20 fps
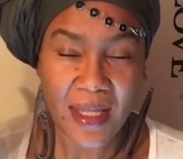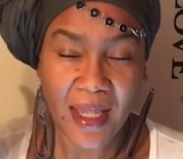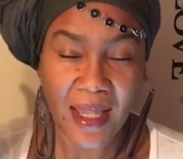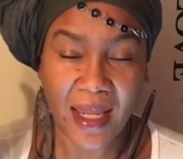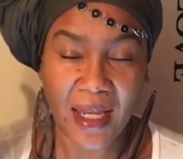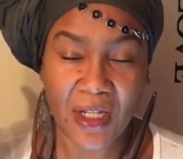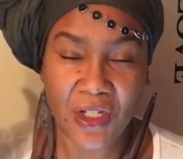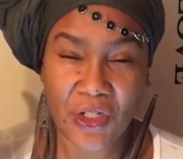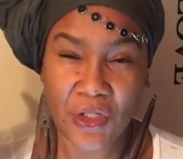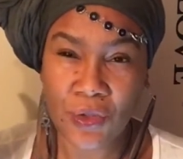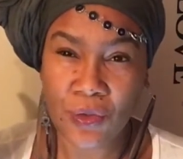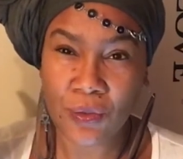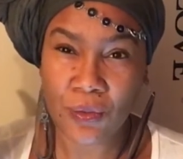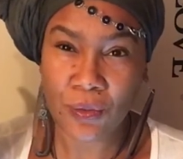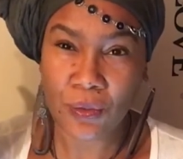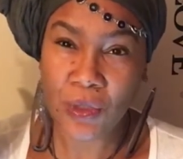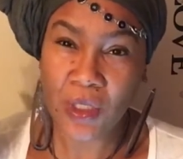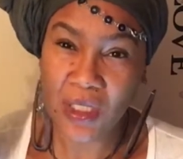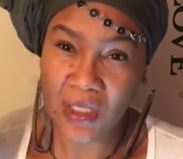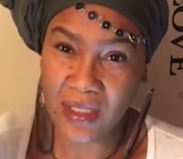And you
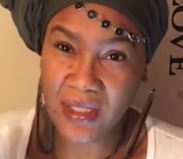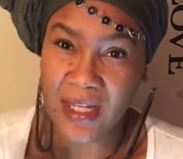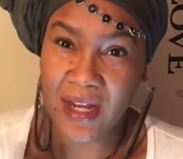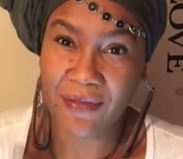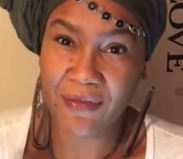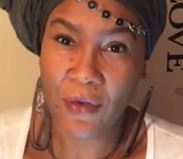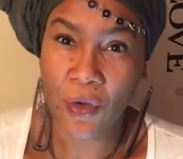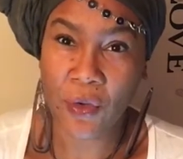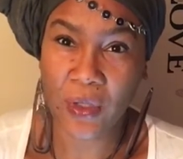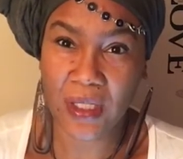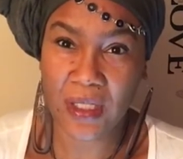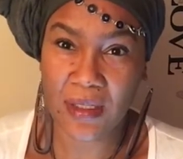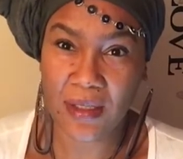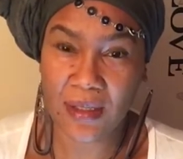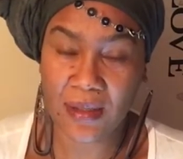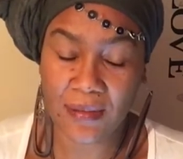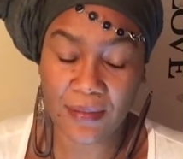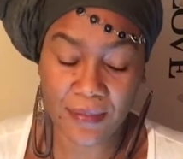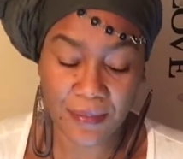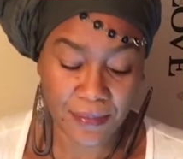can stay
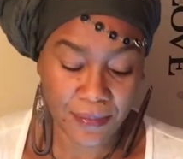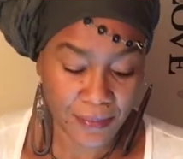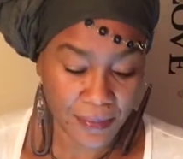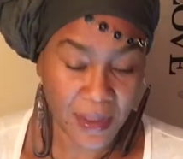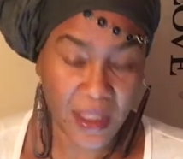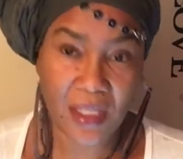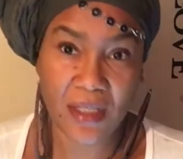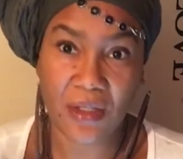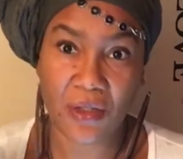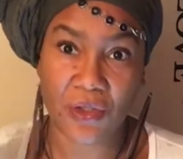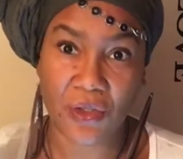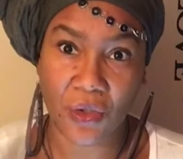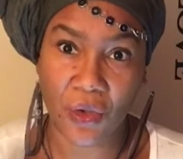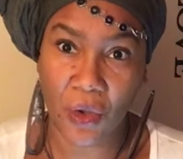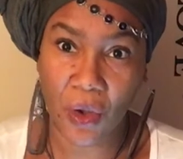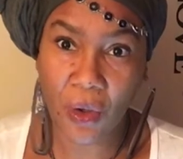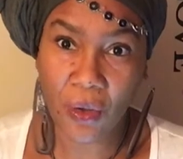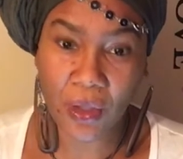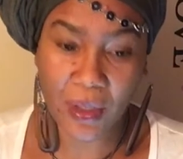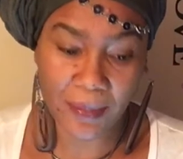focused because there's a
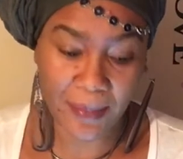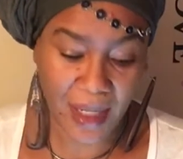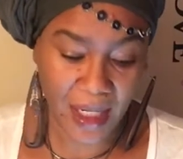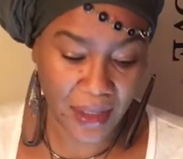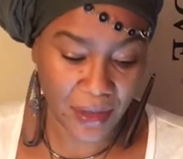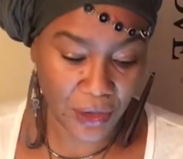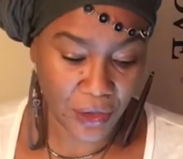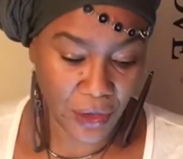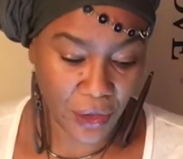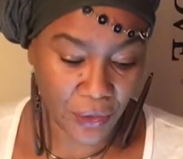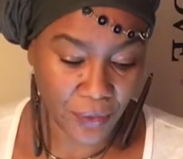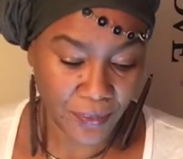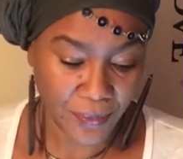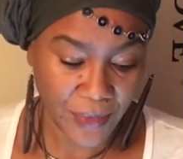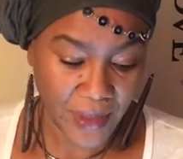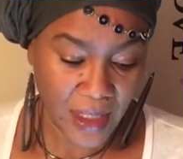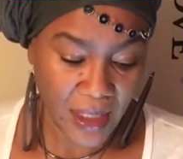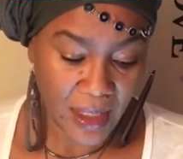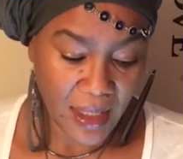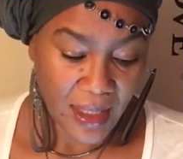goal in mind, you know?
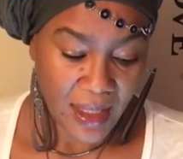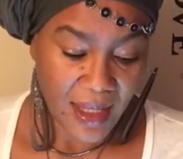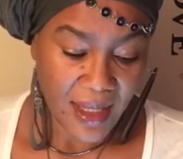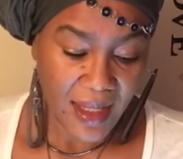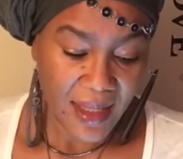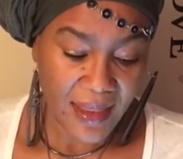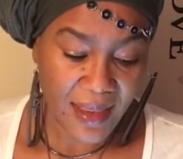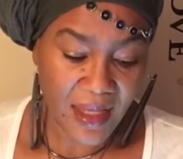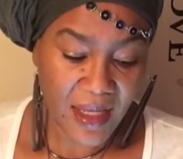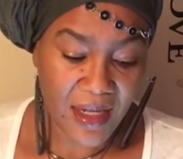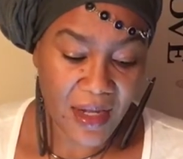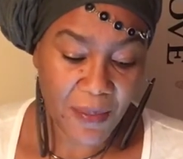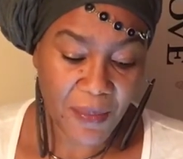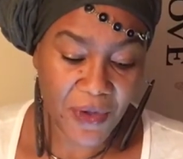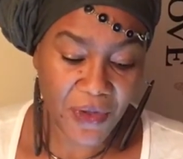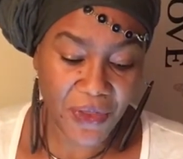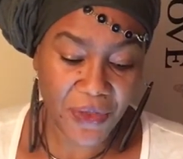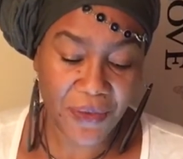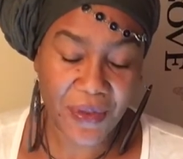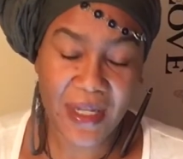Then
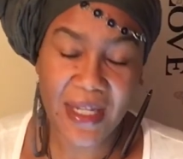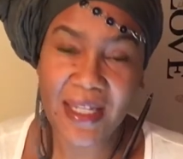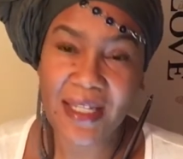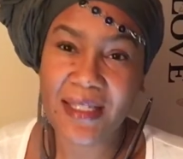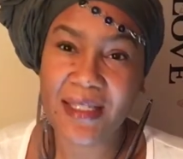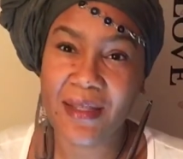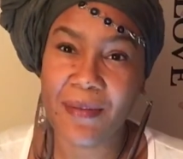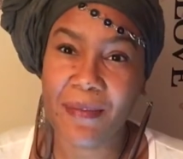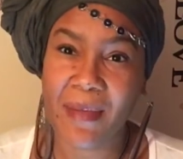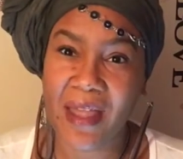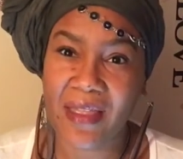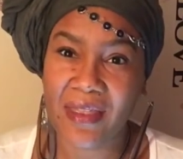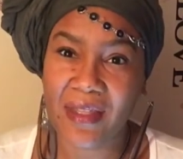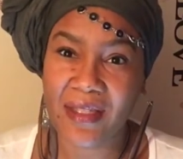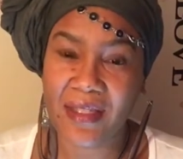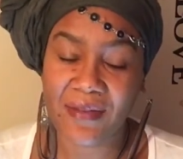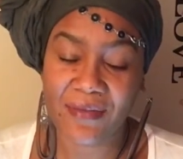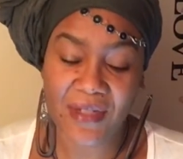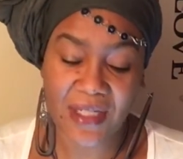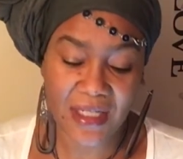number three is the
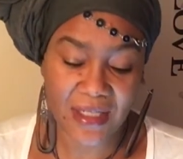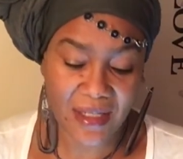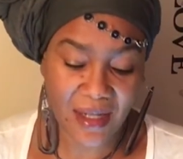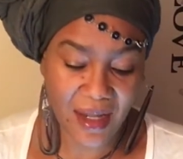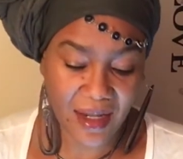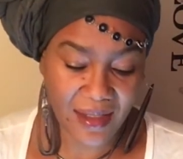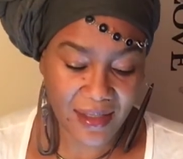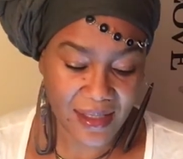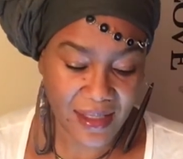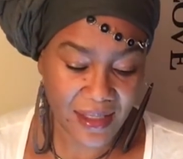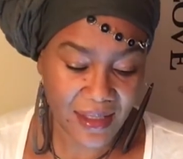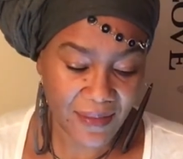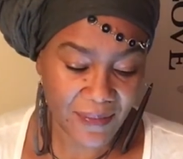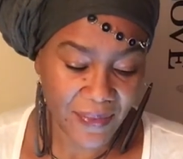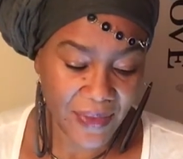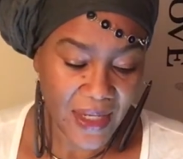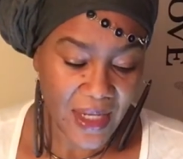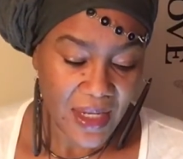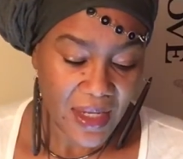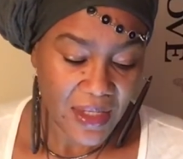methods of detoxing.
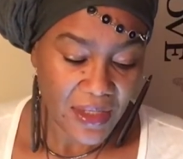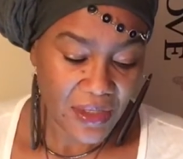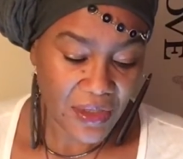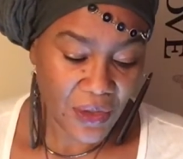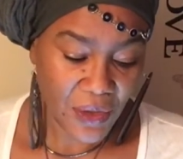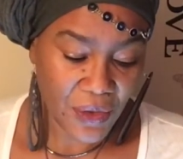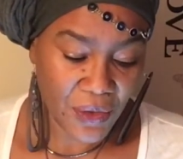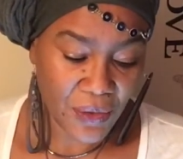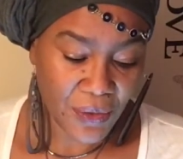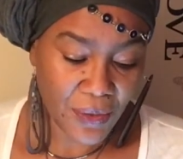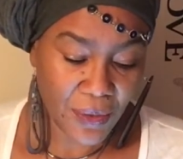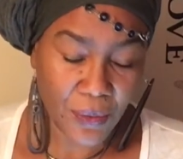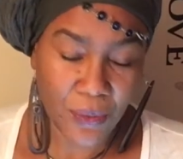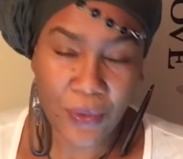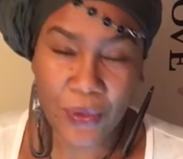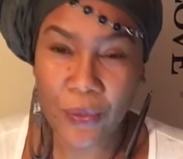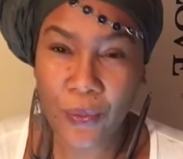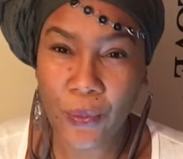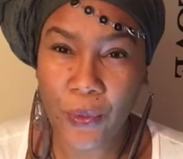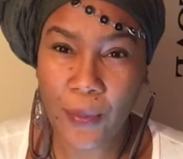So
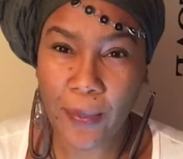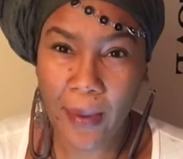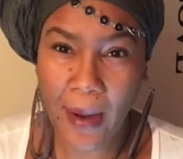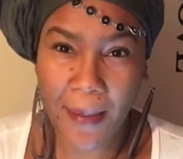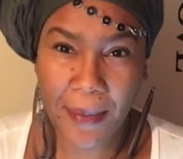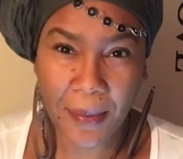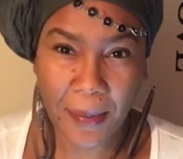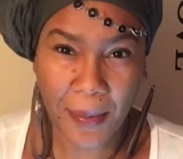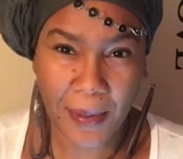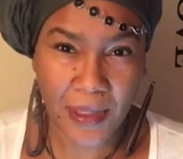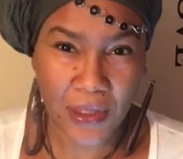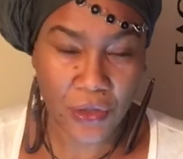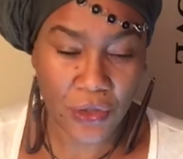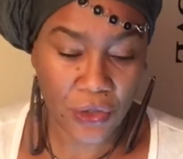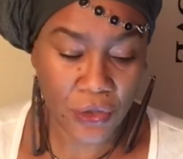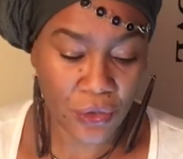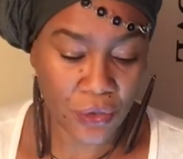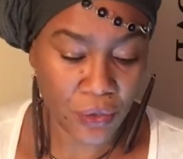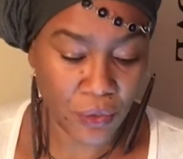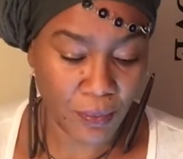we'll probably
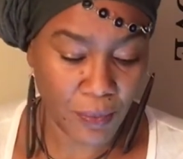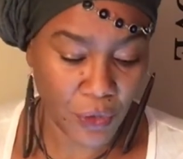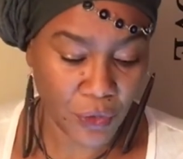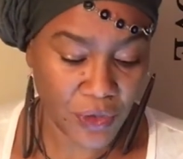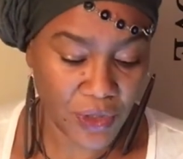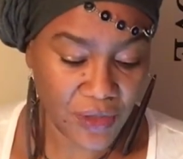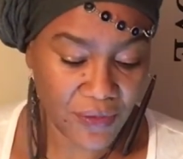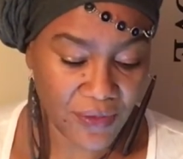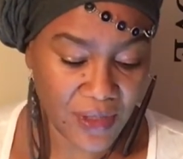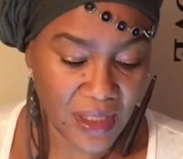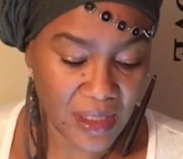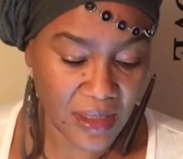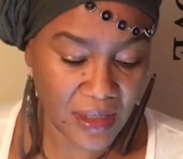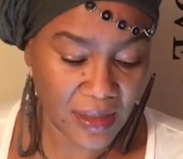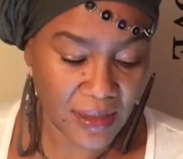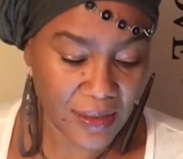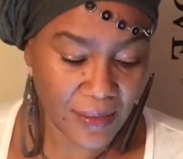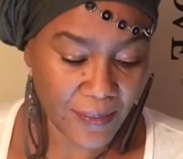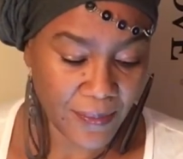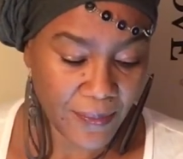do most of
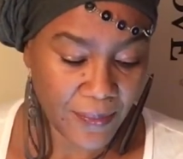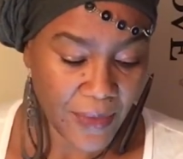these.